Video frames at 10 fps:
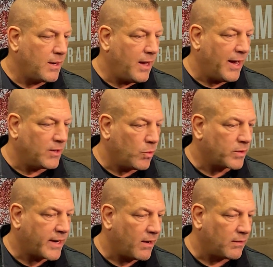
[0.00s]
at
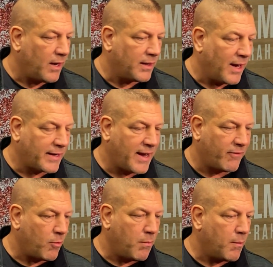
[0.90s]
North Carolina, I can't
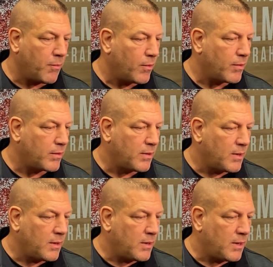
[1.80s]
remember
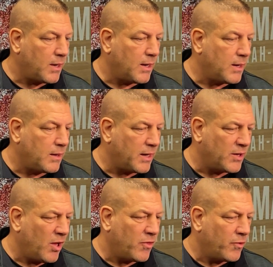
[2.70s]

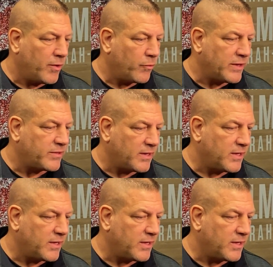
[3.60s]
another in recent